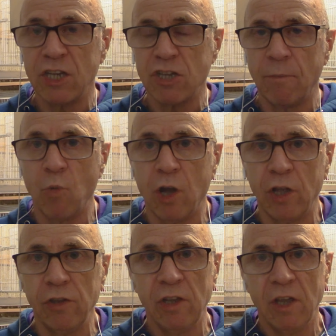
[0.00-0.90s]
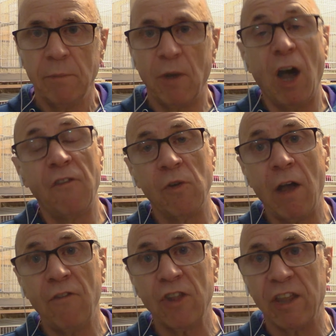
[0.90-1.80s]
number 1, but
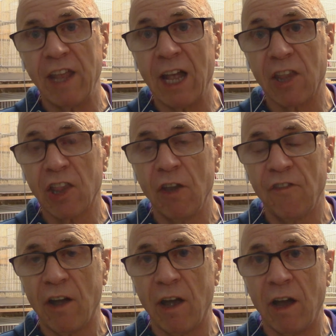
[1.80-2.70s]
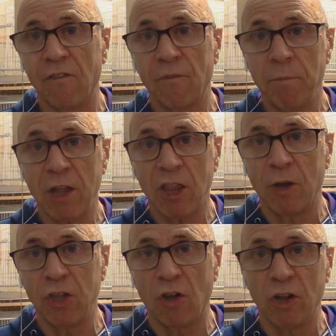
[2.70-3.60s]
other than that, so far, best of
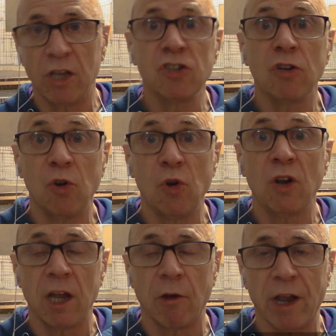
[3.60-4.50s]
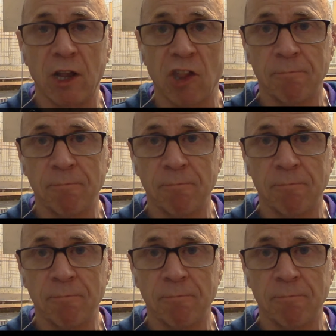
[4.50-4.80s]
my knowledge, all clear eggs.